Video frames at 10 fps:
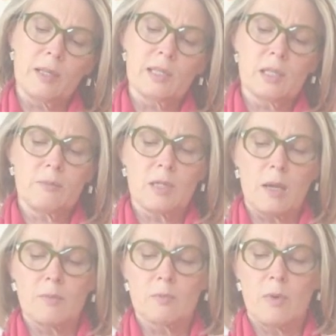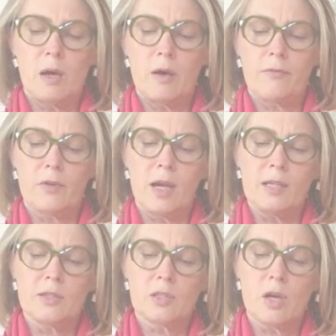and sometimes Ma
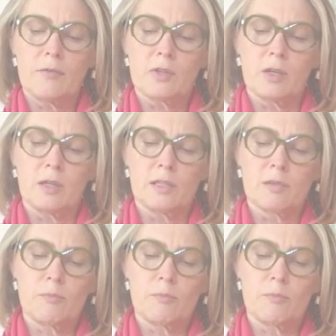fried the soft kernels